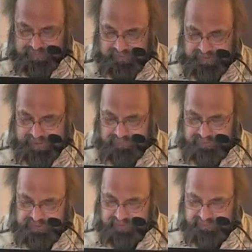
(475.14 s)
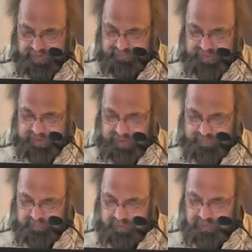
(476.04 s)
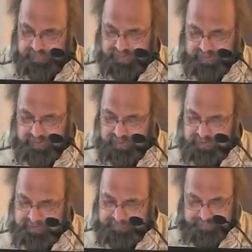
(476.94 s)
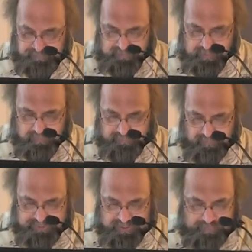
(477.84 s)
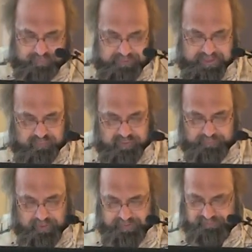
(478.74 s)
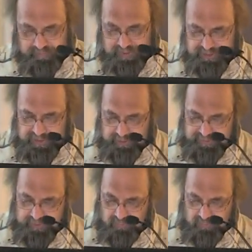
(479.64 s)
above the entrance of Beverly Harbor in New England. A refreshing breeze was blowing from the south